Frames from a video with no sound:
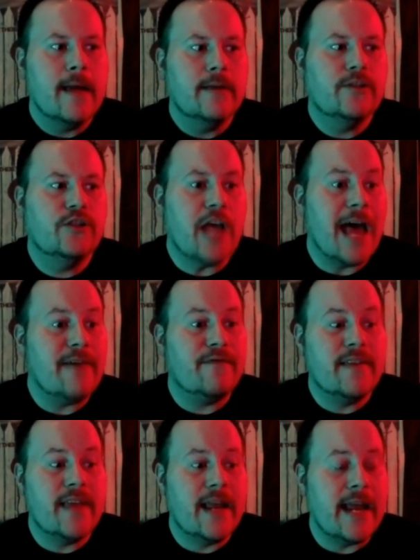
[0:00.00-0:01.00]
Jeff
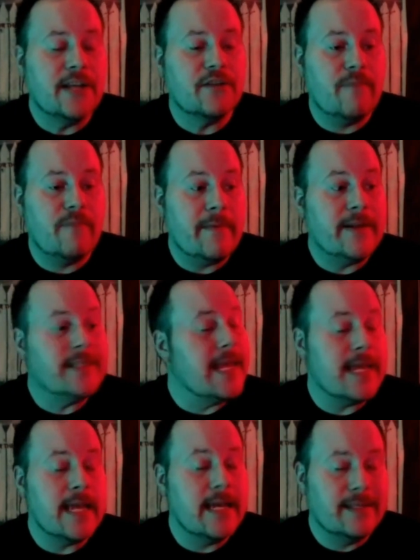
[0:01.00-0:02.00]
at that age of maybe
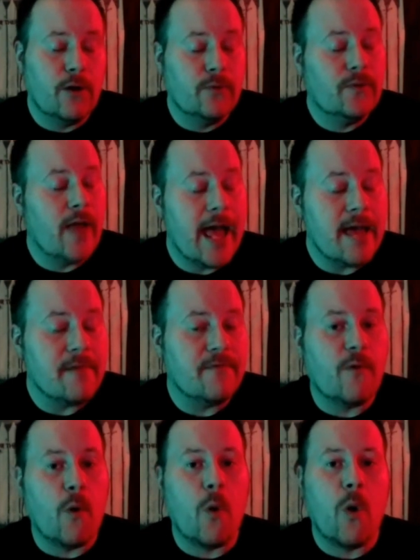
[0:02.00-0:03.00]
taking his own life,
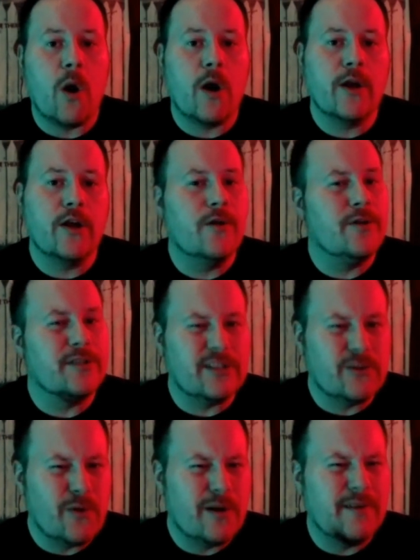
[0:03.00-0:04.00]
or there's a
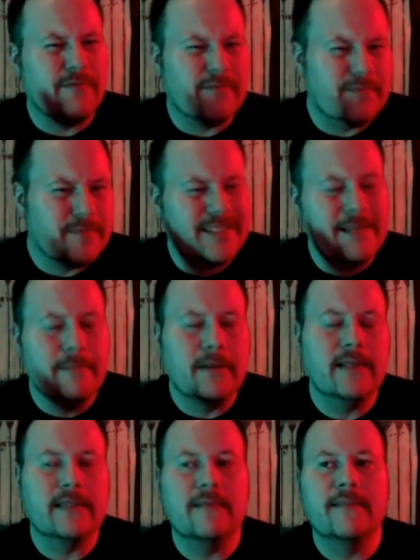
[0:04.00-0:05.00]
sort of
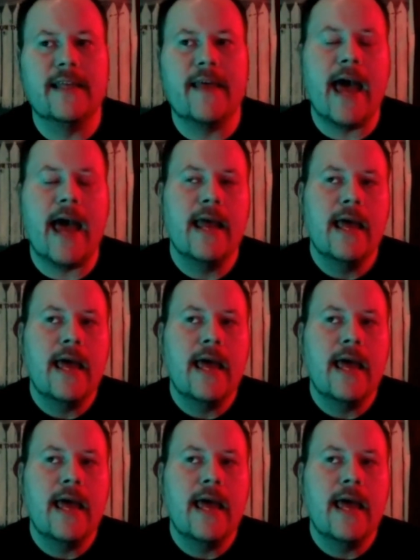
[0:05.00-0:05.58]
symbolism to that.